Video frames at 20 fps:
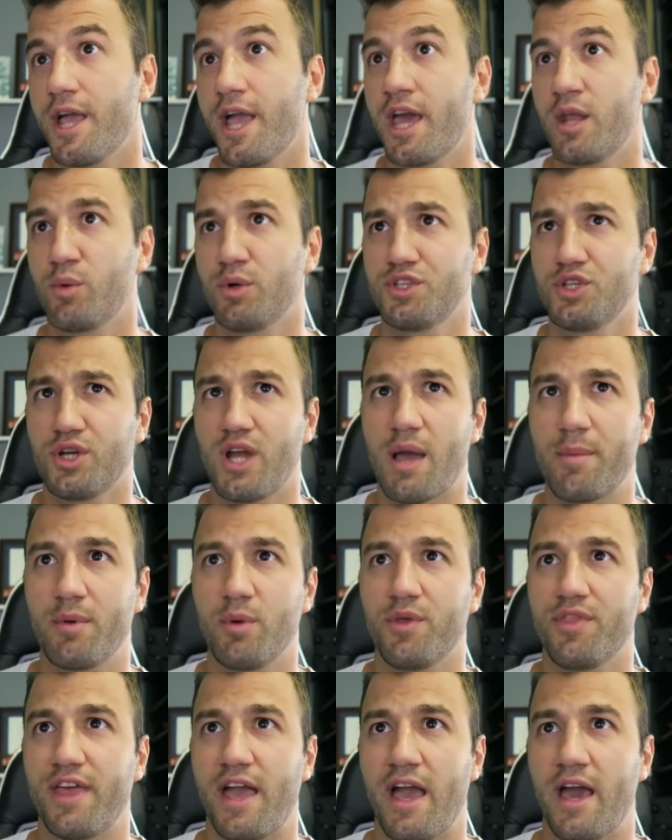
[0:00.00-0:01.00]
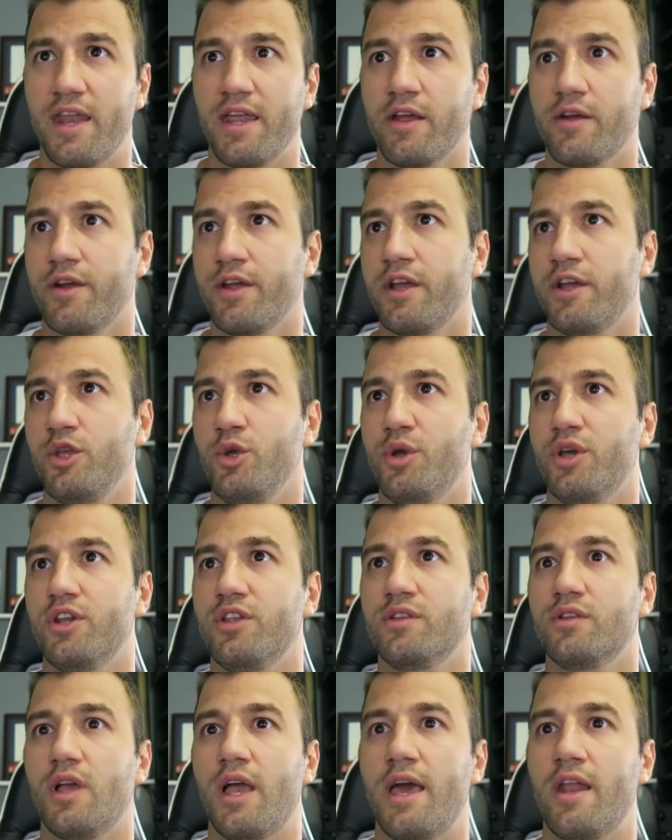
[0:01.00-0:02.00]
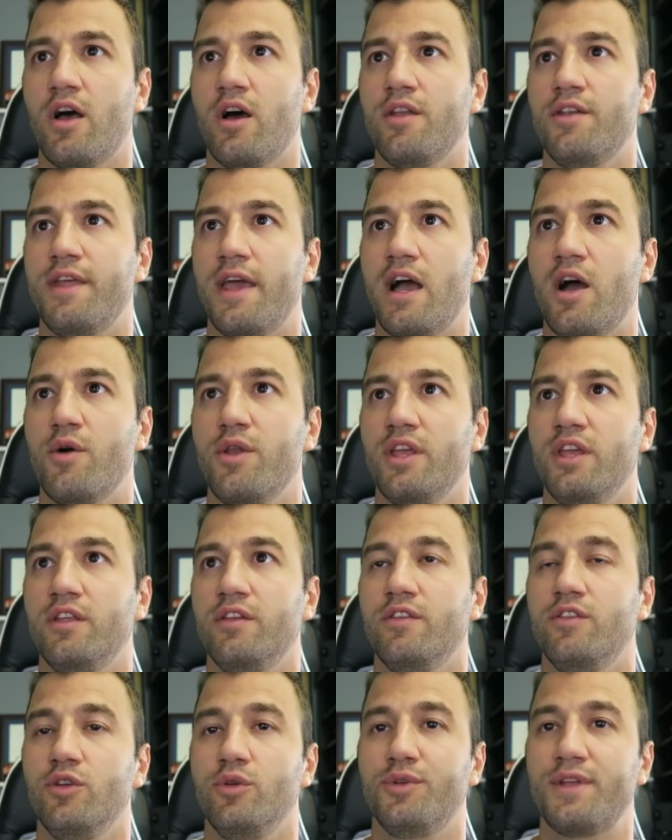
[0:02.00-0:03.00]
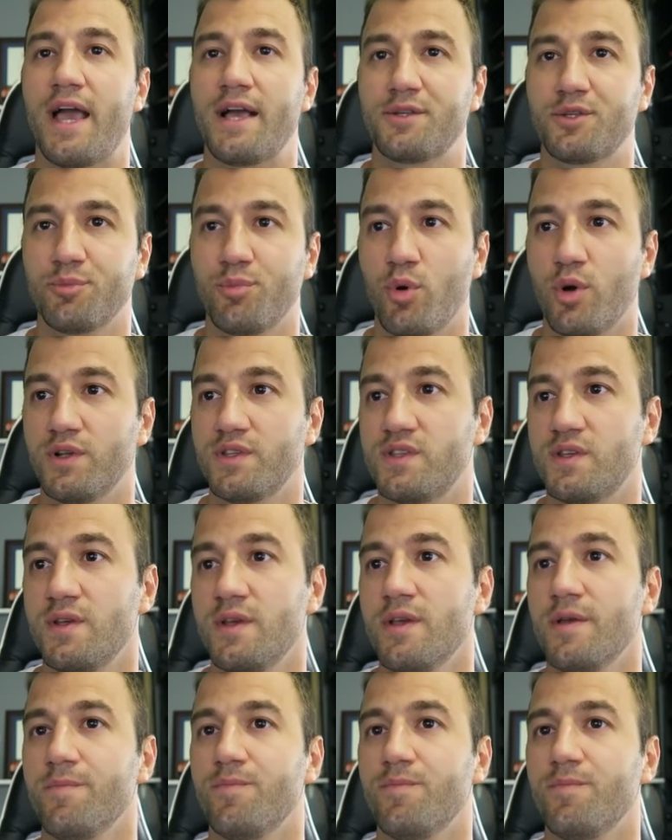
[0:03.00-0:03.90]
And once you're happy with that area, you can head on down into tax reports.